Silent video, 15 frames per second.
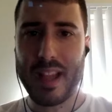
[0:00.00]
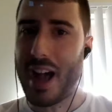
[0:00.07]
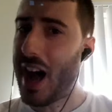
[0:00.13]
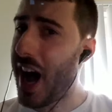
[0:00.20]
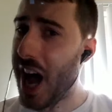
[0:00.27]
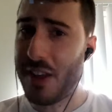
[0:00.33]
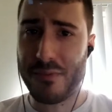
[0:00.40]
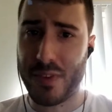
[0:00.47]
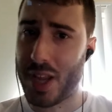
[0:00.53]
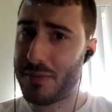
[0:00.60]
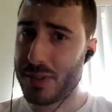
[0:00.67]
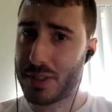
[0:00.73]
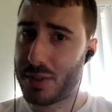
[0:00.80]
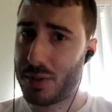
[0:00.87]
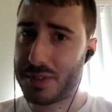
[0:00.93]
I
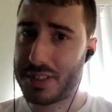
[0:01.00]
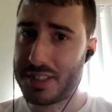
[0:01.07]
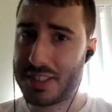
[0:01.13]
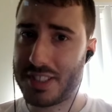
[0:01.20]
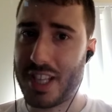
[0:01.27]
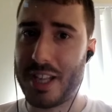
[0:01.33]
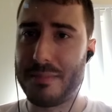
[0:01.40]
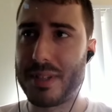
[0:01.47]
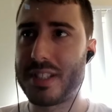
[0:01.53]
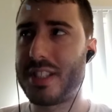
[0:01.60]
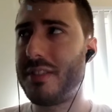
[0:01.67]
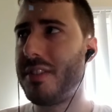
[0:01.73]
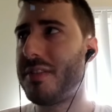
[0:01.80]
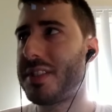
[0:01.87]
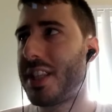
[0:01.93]
favor Golden State. Because
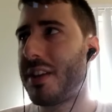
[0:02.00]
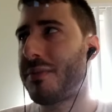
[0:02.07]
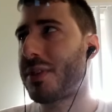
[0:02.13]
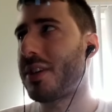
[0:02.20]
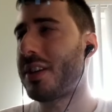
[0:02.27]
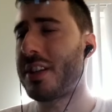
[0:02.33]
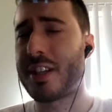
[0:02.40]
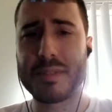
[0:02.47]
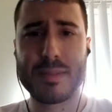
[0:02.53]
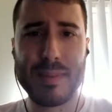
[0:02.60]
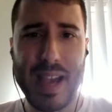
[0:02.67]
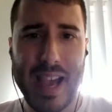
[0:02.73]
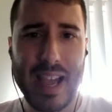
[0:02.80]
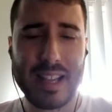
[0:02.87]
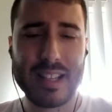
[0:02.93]
even if Steph Curry comes
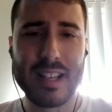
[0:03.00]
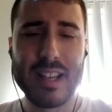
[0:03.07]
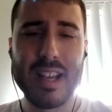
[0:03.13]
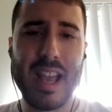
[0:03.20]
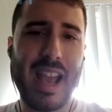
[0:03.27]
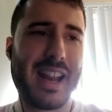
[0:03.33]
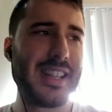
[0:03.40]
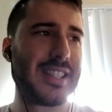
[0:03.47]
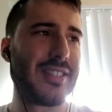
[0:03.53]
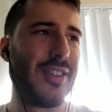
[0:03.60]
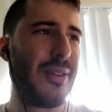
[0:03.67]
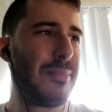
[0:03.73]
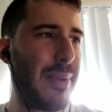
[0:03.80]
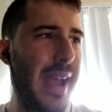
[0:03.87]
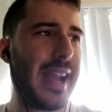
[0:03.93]
back and he's a
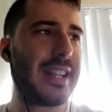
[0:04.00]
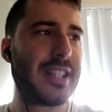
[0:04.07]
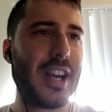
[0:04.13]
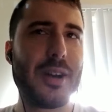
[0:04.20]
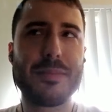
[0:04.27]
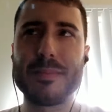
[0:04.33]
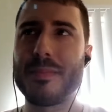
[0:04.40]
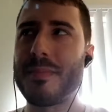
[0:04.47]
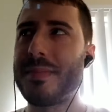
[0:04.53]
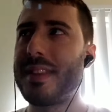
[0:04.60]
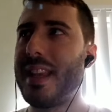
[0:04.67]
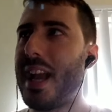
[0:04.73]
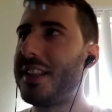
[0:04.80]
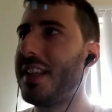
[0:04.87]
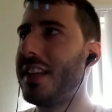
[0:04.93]
little banged up,
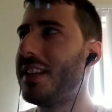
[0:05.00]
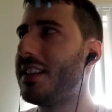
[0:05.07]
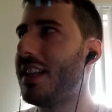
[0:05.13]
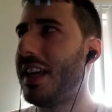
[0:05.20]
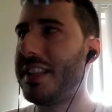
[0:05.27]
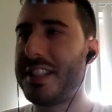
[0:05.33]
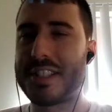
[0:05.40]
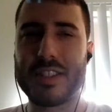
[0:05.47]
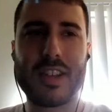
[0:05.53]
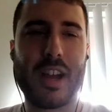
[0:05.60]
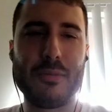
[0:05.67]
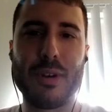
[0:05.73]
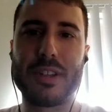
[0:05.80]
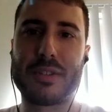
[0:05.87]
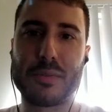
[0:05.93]
at the end of the day, they still
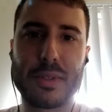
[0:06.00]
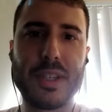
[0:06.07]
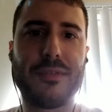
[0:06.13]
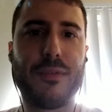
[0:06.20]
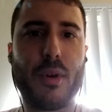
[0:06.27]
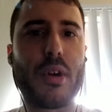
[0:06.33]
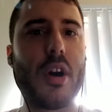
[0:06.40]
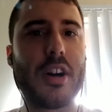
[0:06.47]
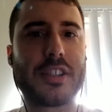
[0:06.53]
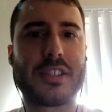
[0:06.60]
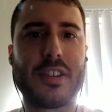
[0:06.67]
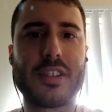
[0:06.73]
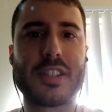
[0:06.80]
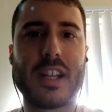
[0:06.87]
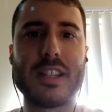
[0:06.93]
got, what, 3-4
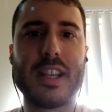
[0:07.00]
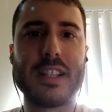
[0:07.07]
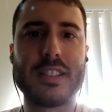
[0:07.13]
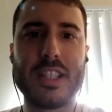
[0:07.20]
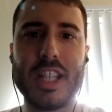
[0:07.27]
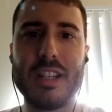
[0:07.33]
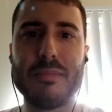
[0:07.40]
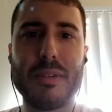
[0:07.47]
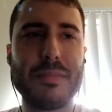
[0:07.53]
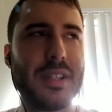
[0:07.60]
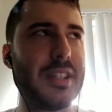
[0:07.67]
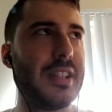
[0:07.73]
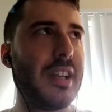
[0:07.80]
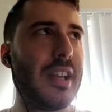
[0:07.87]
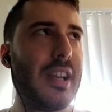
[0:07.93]
All-Stars on that team? I
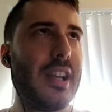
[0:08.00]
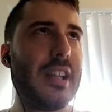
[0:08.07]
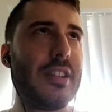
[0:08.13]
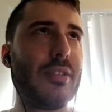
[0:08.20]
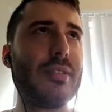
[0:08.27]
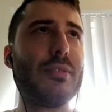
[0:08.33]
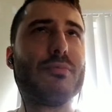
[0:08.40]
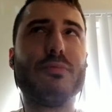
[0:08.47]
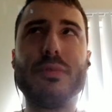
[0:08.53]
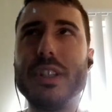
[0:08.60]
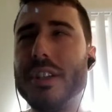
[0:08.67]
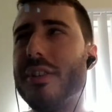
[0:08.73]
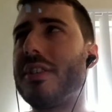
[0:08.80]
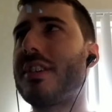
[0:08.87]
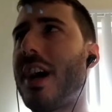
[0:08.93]
mean, the only
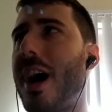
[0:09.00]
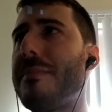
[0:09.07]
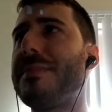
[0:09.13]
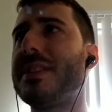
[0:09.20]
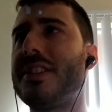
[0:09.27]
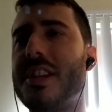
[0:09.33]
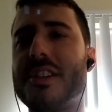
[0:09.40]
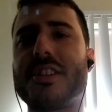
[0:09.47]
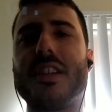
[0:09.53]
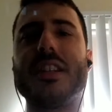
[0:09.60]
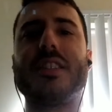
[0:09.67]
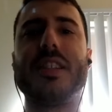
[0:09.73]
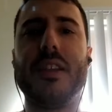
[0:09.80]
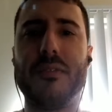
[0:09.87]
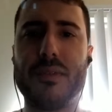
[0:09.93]
real competition I
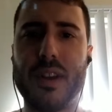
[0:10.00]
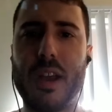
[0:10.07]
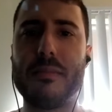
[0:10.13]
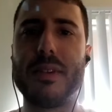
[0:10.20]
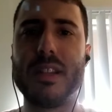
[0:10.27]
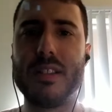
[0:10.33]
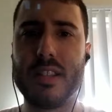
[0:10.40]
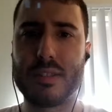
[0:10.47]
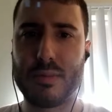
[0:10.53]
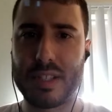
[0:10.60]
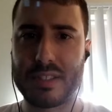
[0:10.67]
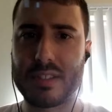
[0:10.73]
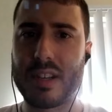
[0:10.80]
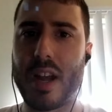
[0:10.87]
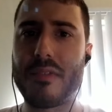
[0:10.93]
see for them in these
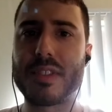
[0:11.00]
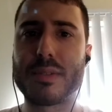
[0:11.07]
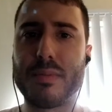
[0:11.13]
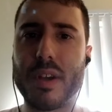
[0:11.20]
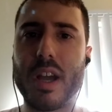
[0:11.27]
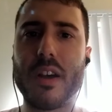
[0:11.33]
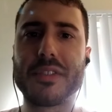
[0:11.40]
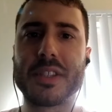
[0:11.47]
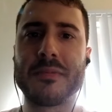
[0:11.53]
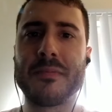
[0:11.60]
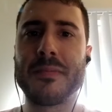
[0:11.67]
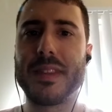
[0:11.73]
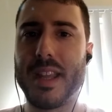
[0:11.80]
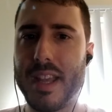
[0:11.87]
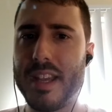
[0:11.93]
Western Conference playoffs
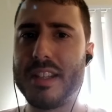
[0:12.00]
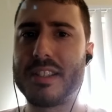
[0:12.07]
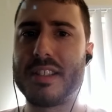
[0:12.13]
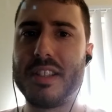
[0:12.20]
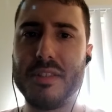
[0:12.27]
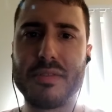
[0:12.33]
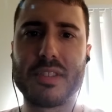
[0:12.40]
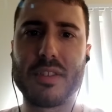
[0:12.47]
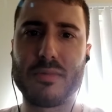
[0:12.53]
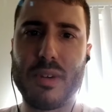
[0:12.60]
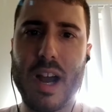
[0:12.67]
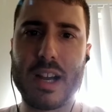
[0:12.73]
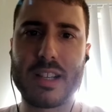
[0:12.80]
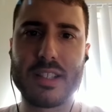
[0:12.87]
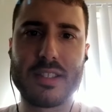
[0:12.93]
is the Houston
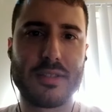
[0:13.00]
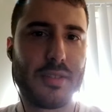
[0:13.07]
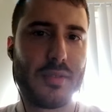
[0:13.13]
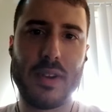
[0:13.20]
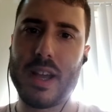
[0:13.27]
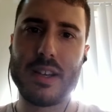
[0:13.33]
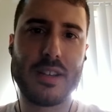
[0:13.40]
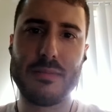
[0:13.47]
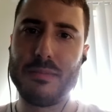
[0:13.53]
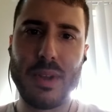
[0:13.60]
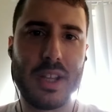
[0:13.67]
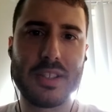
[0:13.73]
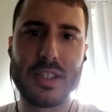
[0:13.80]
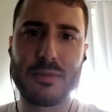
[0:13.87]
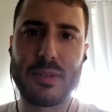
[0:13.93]
Rockets, who have had an
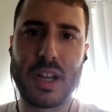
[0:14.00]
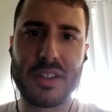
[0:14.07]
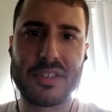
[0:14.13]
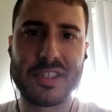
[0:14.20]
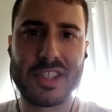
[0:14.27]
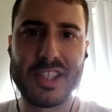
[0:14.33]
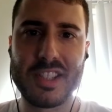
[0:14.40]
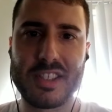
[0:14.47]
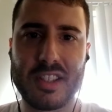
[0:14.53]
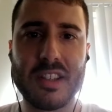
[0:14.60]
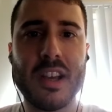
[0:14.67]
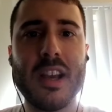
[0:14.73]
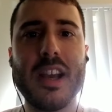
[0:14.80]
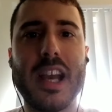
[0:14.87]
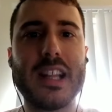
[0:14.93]
amazing regular
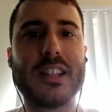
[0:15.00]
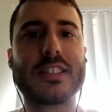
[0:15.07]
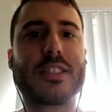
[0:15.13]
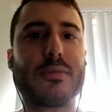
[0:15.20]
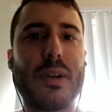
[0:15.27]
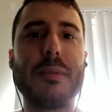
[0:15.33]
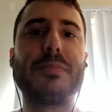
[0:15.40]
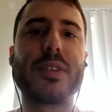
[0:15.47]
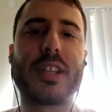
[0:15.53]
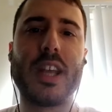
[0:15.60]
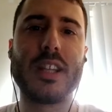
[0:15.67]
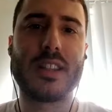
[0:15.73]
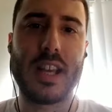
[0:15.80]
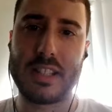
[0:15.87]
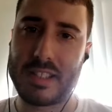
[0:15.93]
season and look to
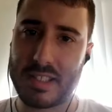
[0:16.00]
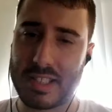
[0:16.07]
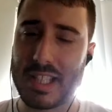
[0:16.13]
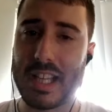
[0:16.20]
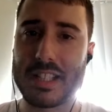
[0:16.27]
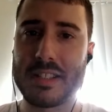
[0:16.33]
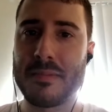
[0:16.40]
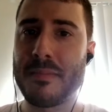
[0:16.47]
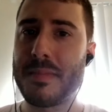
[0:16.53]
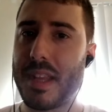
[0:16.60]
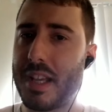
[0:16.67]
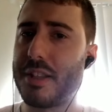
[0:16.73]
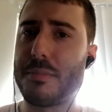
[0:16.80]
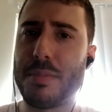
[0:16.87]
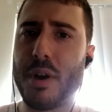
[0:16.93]
replicate that success
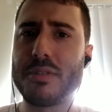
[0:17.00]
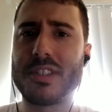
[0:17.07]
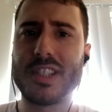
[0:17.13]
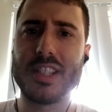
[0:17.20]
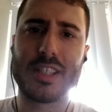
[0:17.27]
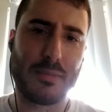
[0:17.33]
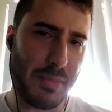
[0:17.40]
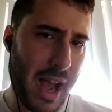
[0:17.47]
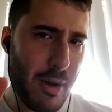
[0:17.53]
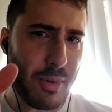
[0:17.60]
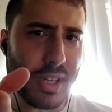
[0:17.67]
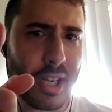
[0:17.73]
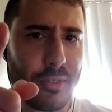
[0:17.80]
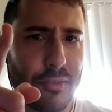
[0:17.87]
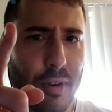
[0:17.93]
in the postseason. But I want
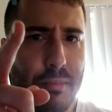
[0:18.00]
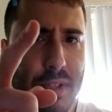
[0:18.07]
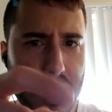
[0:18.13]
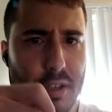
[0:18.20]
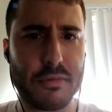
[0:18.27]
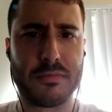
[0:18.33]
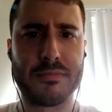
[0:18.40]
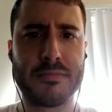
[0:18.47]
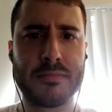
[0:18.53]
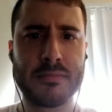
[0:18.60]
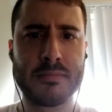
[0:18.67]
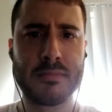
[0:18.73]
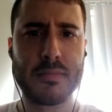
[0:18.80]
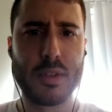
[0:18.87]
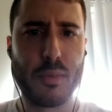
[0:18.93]
to hear from you.
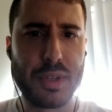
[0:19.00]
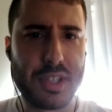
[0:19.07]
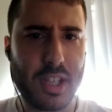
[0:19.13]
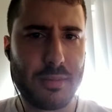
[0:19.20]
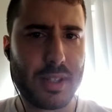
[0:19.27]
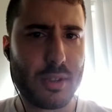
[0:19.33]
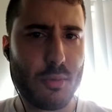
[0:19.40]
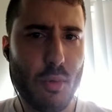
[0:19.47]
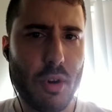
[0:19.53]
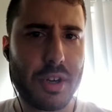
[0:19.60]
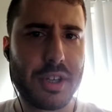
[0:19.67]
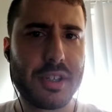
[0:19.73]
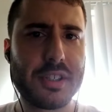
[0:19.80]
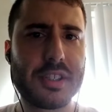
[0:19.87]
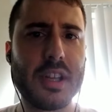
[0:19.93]
What do you think about the
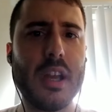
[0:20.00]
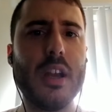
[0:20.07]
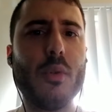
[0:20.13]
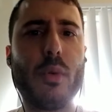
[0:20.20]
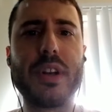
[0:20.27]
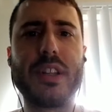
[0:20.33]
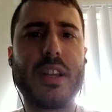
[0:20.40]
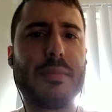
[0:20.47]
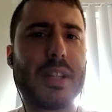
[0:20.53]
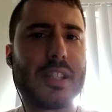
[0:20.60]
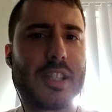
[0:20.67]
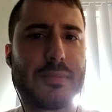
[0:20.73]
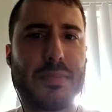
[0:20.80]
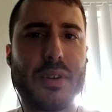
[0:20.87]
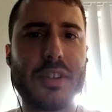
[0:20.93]
Warriors? What do you think about the
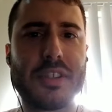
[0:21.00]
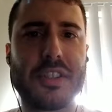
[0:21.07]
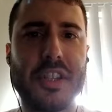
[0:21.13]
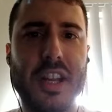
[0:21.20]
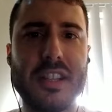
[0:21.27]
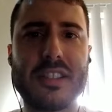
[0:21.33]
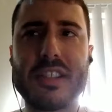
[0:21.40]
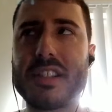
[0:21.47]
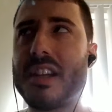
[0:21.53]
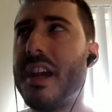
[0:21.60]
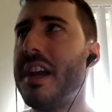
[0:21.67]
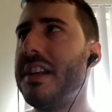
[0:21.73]
Spurs' chances?